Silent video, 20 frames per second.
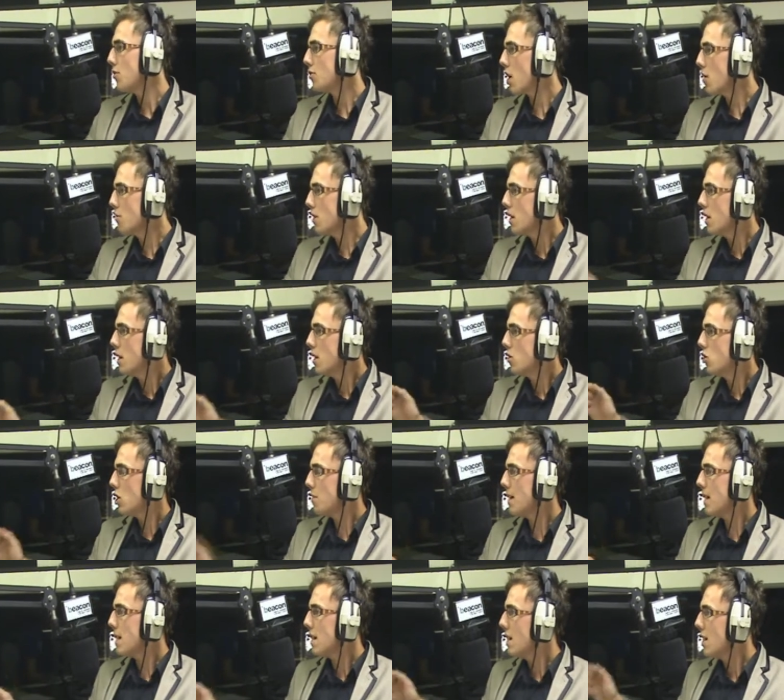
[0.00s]
So,
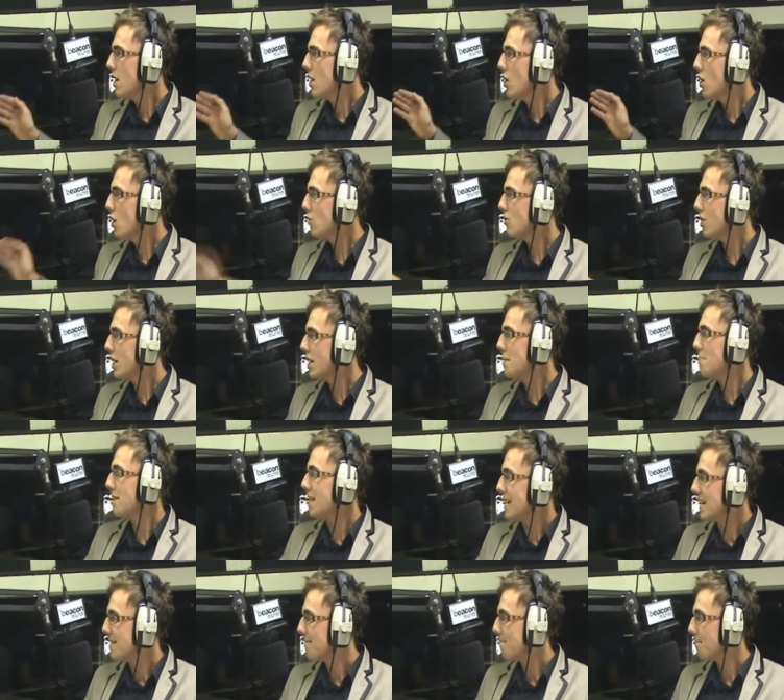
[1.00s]
Jimmy, who's it going to
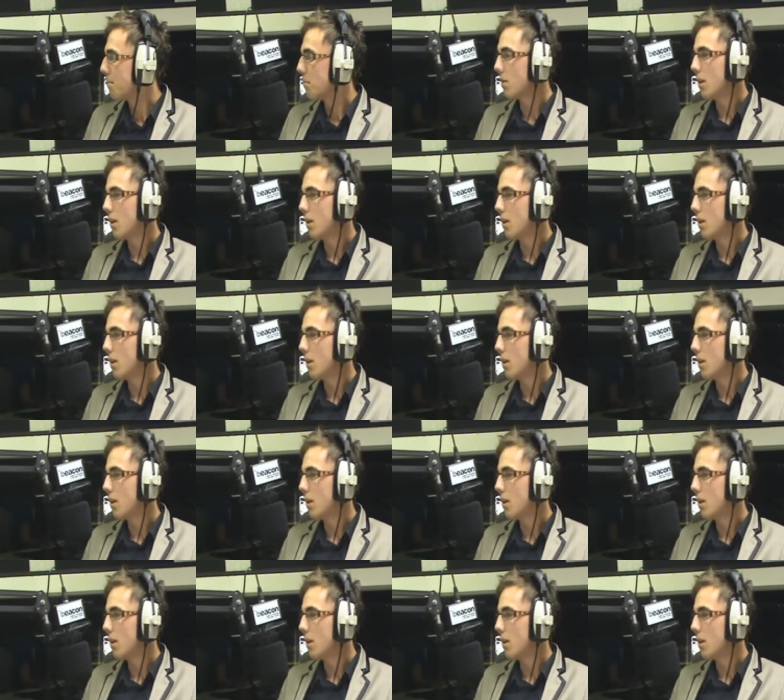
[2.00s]
be?